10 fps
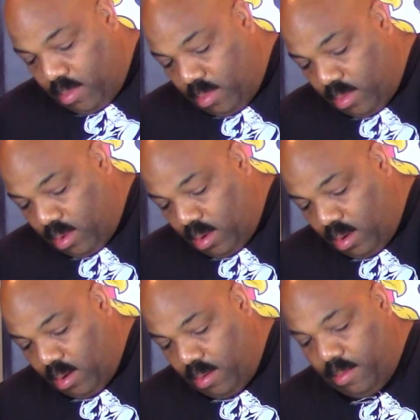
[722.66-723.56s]

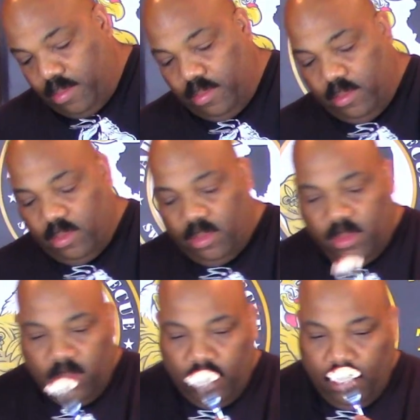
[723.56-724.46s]

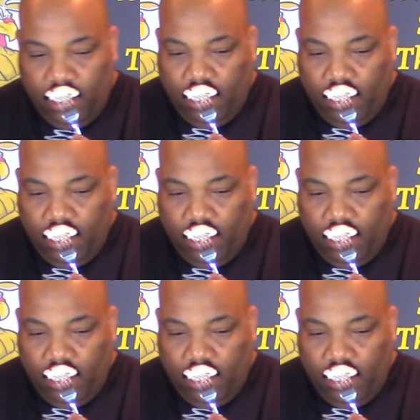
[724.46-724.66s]
[no speech]